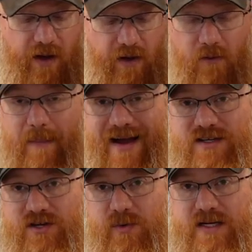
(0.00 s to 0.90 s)
Well, by
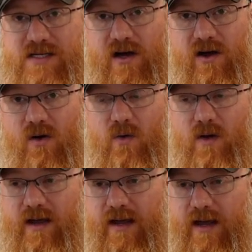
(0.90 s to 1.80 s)
doing so,
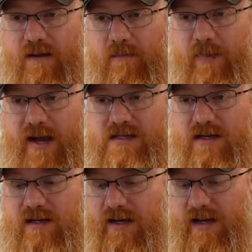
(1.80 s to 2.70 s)
it
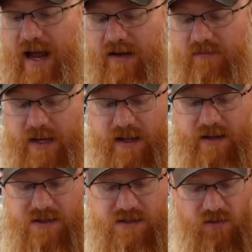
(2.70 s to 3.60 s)
basically gave me
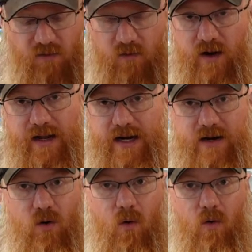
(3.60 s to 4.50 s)
this really
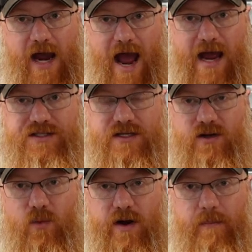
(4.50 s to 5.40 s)
cool reaction to
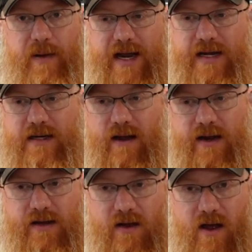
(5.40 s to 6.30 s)
where the paint
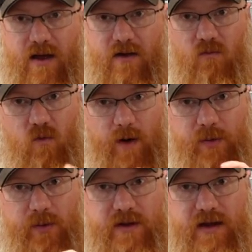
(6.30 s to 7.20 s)
like
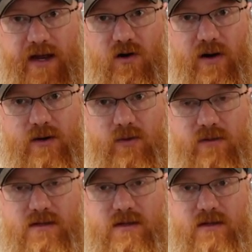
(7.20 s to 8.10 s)
rippled and
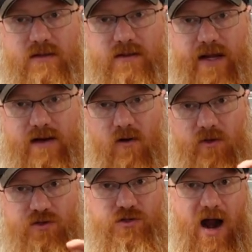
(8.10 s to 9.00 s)
crinkled and
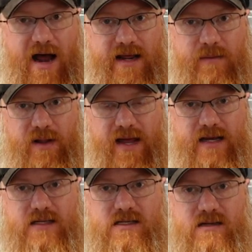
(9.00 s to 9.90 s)
almost dried in
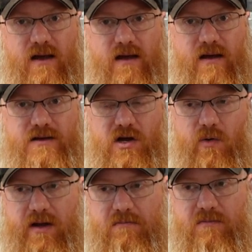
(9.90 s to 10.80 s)
place. So
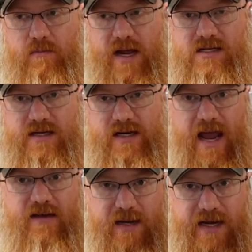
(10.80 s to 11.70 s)
it basically
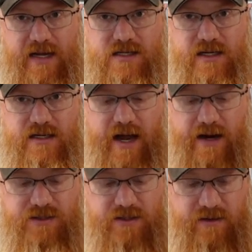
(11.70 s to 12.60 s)
gave me instant
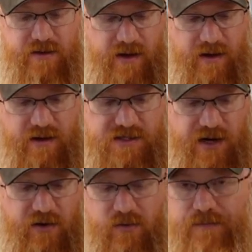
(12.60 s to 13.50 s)
texture.
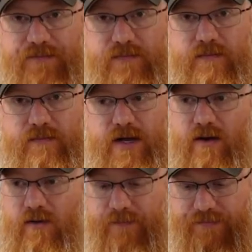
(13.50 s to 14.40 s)
So, you
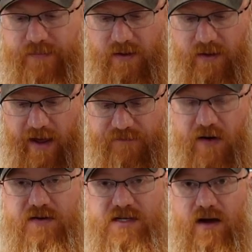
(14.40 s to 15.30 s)
know, at
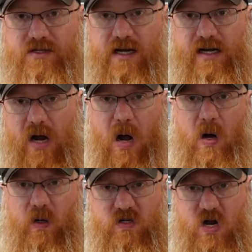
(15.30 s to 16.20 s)
first I was like,
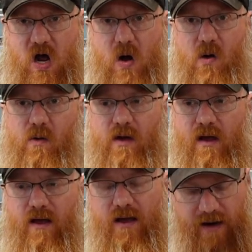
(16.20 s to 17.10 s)
oh no.
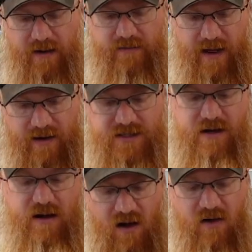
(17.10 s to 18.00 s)
And I looked at it, I was
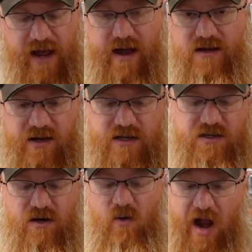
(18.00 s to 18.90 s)
like, oh yeah. So I just
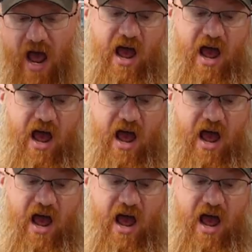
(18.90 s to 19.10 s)
started going,